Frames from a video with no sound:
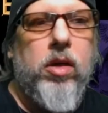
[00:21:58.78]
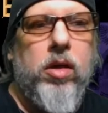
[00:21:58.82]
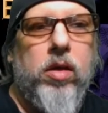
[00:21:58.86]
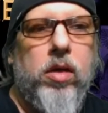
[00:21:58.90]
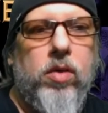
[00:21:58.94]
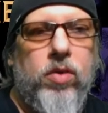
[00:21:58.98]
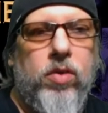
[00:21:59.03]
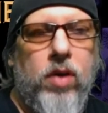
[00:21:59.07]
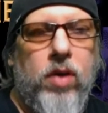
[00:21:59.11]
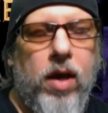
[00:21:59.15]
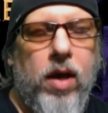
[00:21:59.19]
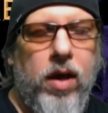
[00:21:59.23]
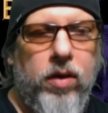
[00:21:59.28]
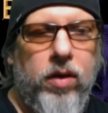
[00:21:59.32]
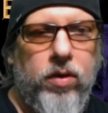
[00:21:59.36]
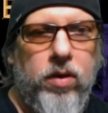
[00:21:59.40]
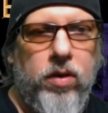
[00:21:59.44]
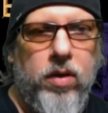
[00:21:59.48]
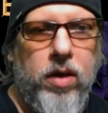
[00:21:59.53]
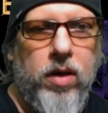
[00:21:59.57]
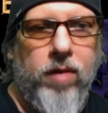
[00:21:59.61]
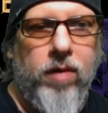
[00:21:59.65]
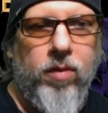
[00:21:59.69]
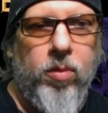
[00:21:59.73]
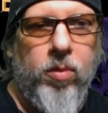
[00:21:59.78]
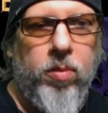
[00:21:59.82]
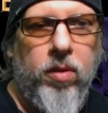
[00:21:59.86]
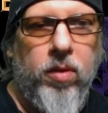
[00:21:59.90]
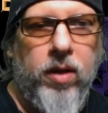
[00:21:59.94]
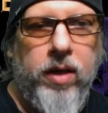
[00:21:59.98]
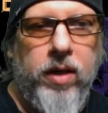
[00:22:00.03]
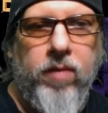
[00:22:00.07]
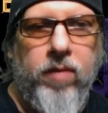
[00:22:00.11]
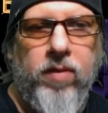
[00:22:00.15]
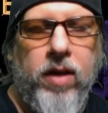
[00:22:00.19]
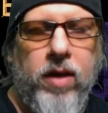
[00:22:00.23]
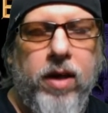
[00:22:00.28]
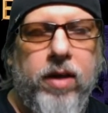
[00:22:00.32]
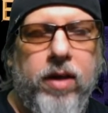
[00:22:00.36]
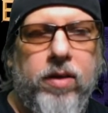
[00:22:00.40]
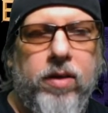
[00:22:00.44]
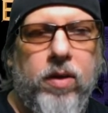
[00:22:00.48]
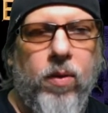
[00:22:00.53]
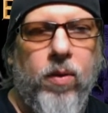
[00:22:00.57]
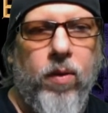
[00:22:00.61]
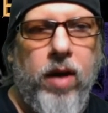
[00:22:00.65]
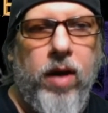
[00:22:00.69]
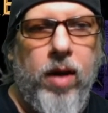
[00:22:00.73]
Child should never believe that it's
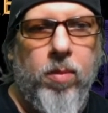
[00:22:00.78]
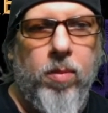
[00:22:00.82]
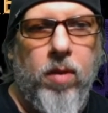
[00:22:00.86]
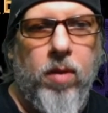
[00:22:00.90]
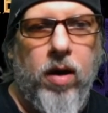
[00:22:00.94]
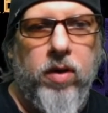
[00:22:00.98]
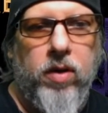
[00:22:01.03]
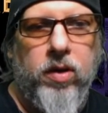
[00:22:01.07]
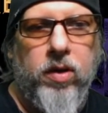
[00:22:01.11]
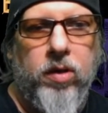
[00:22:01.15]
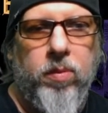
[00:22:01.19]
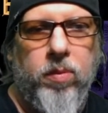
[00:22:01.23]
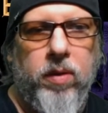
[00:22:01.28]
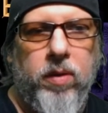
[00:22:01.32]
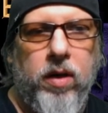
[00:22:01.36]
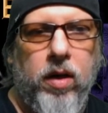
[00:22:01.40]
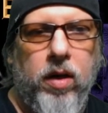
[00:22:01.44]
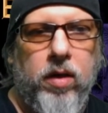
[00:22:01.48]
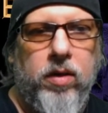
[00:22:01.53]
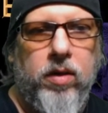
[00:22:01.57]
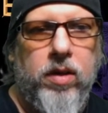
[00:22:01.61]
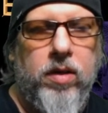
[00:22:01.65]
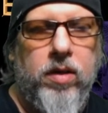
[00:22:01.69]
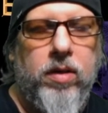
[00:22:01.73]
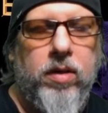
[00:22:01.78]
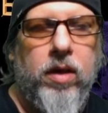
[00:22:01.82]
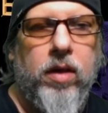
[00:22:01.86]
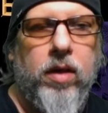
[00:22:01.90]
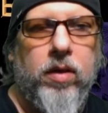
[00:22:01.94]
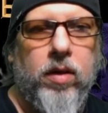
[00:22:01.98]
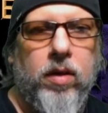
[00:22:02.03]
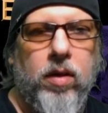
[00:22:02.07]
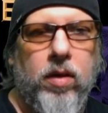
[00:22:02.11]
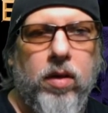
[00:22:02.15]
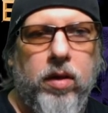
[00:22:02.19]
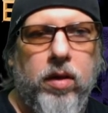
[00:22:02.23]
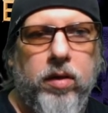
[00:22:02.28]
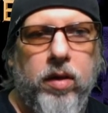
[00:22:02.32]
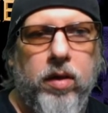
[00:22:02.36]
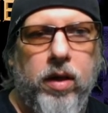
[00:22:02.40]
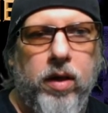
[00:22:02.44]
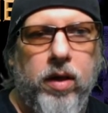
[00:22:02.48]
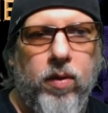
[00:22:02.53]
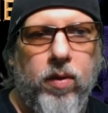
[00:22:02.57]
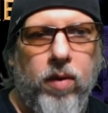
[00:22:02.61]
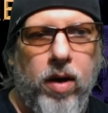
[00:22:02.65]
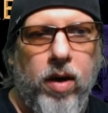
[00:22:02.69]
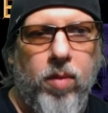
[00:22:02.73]
grandma just because he says it looks
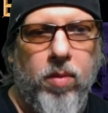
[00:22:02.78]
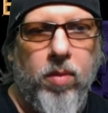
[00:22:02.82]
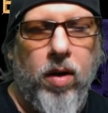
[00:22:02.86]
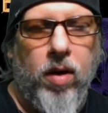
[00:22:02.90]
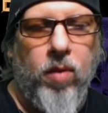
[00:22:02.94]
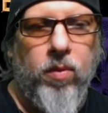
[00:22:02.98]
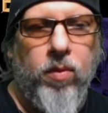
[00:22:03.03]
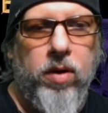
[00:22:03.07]
like grandma.